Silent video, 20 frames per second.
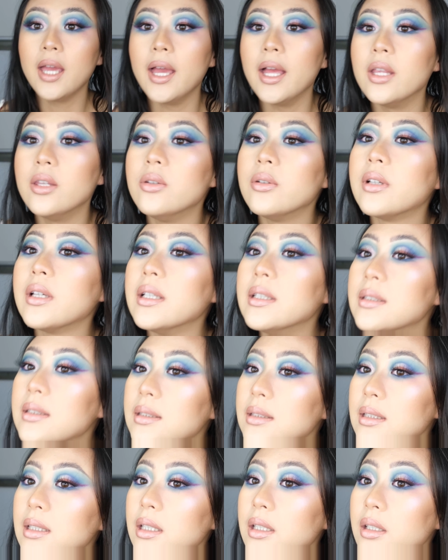And you can
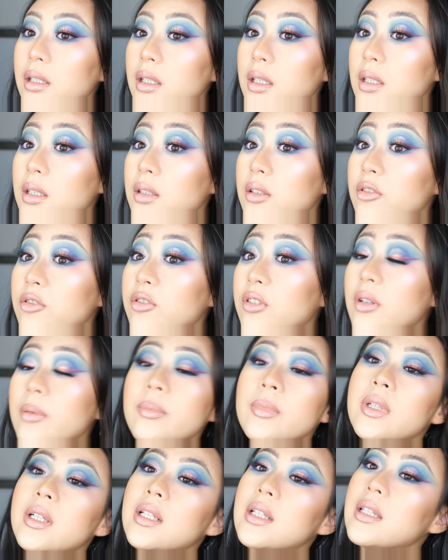see
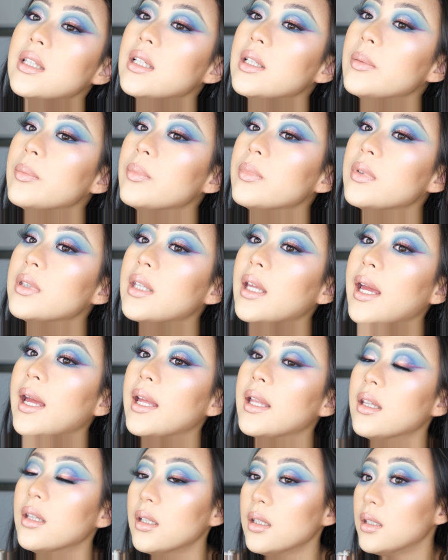from the clip
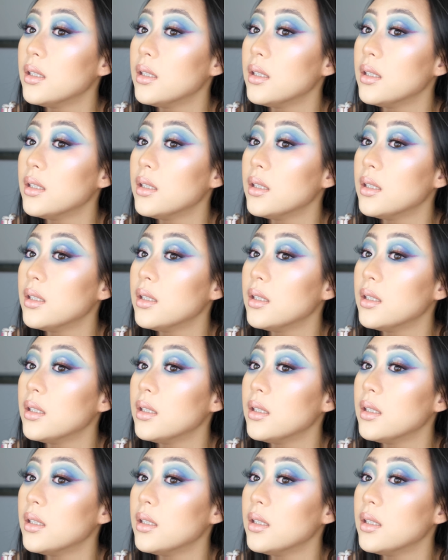that